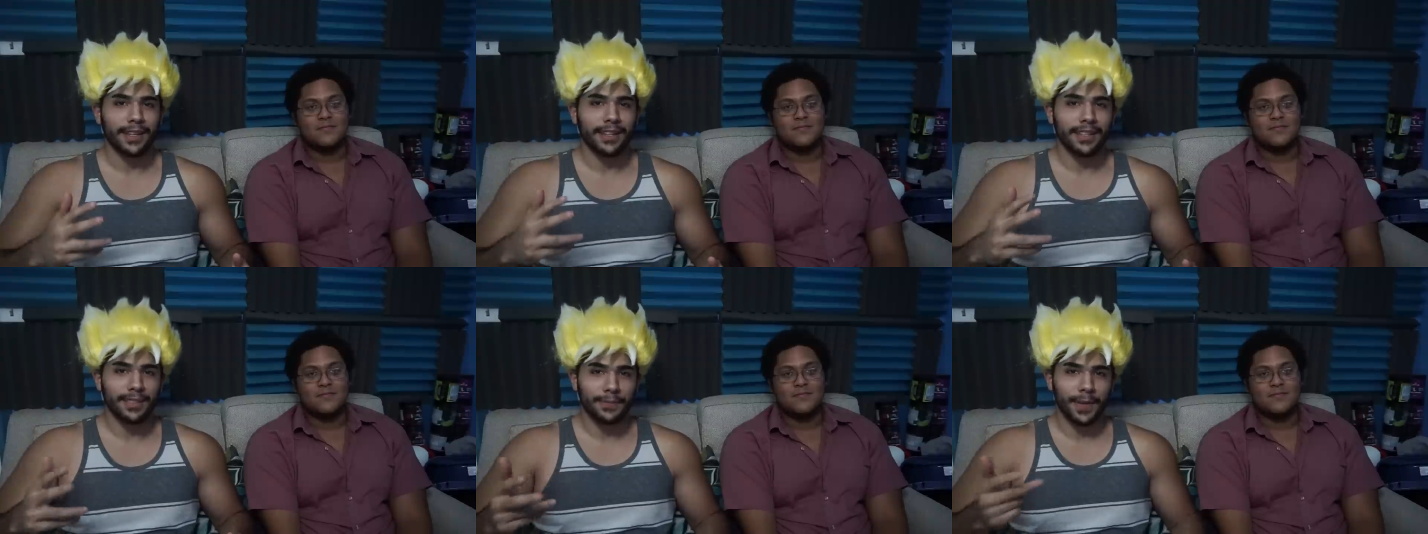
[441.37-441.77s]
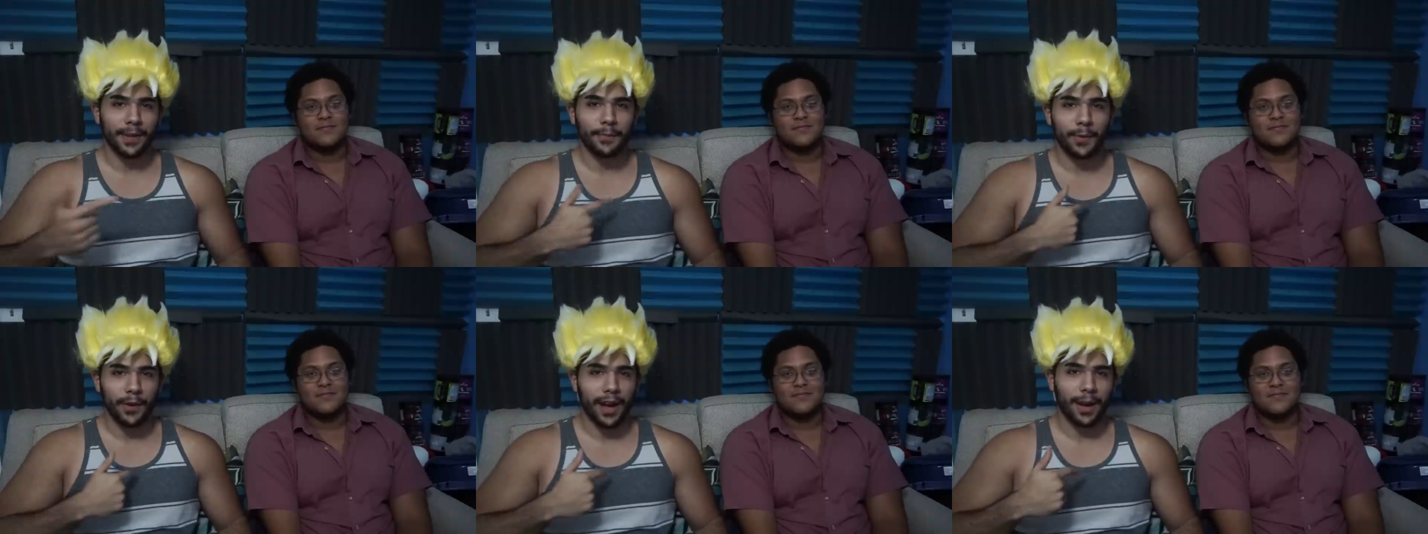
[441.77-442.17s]
Speaker 1: This has been
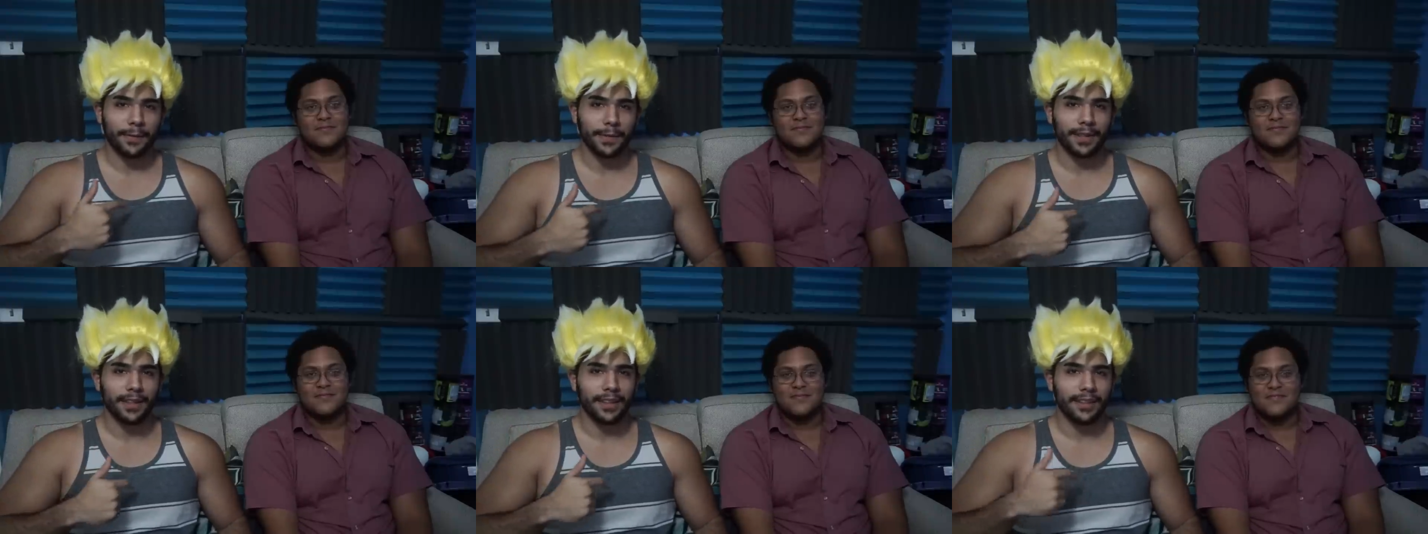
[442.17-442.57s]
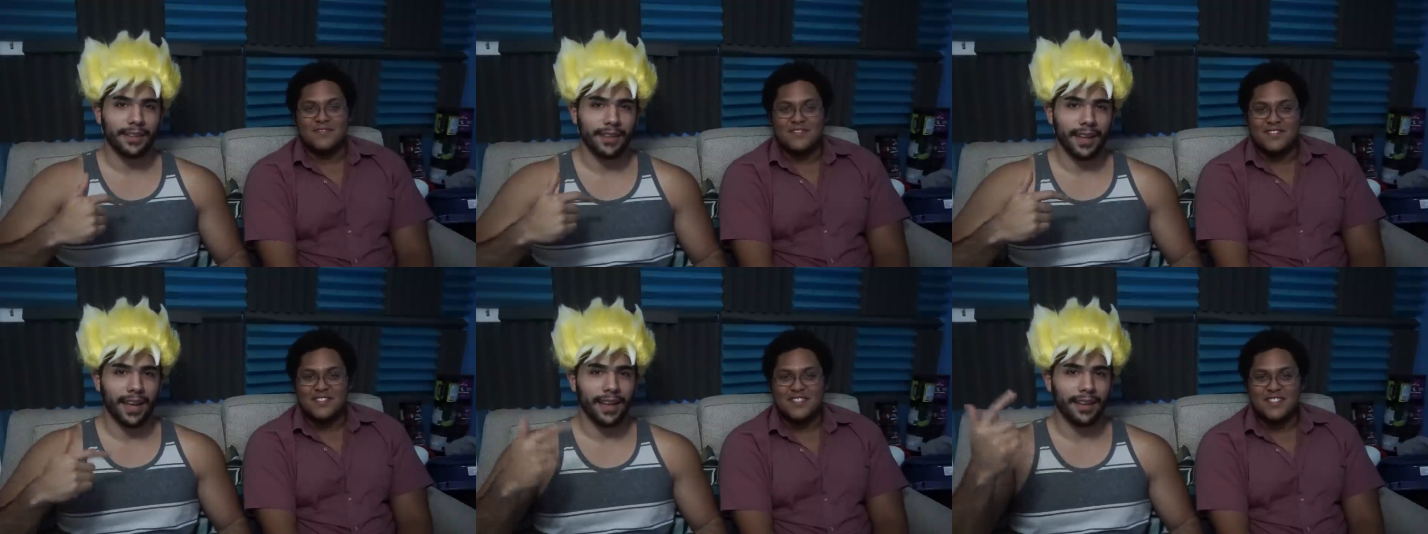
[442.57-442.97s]
your boy Apathy
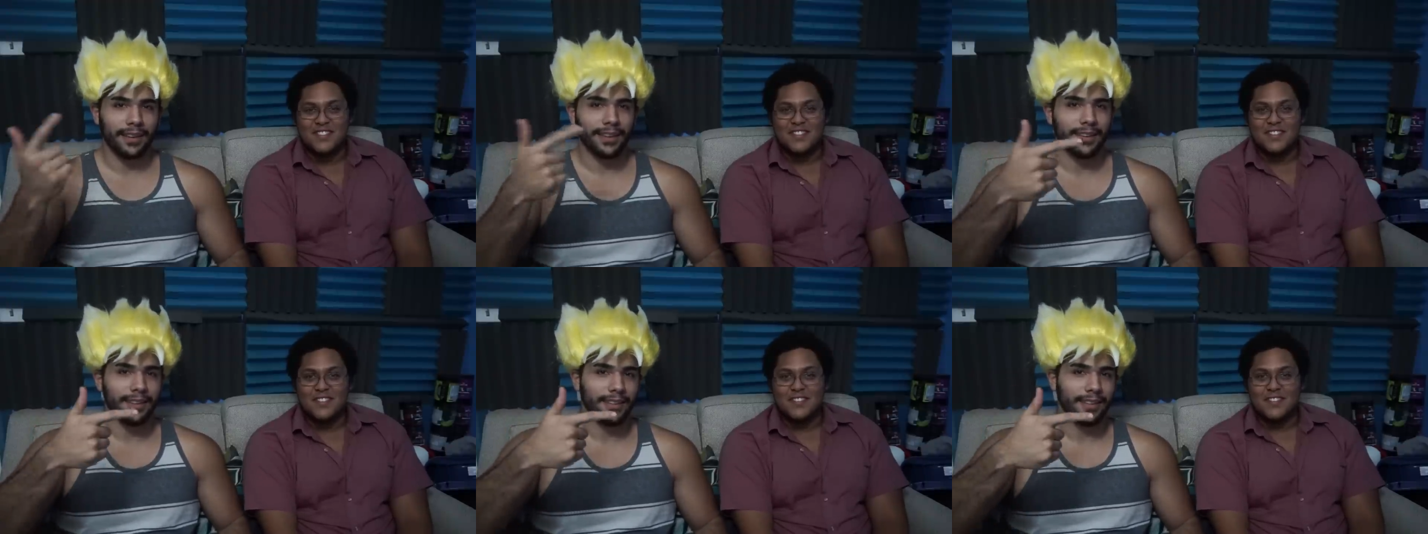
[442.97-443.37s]
and